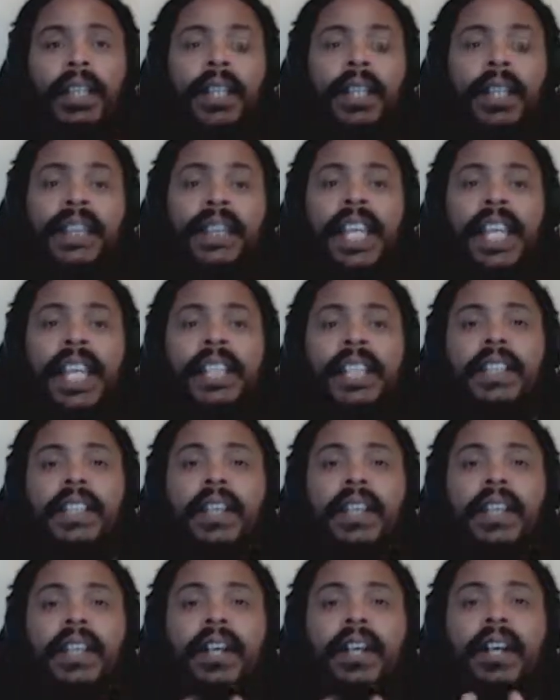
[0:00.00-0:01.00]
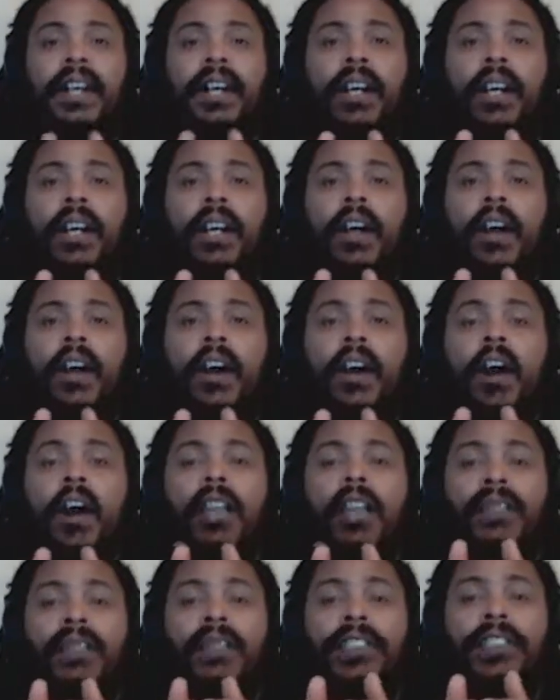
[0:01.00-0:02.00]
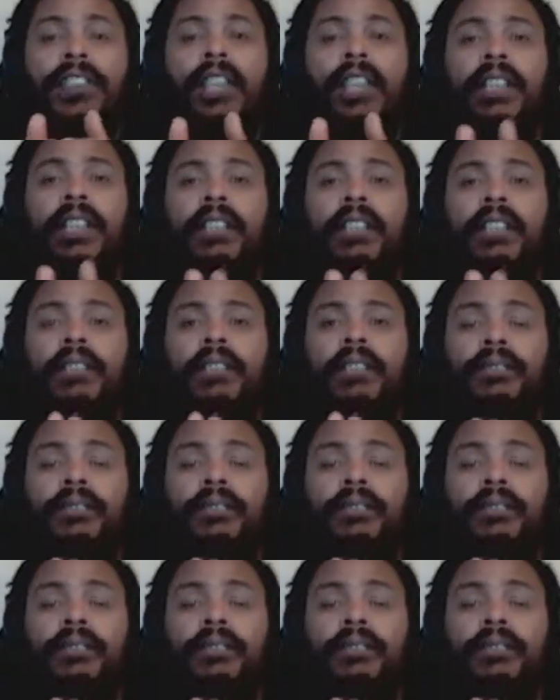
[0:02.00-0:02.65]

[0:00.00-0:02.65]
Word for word: then all of a sudden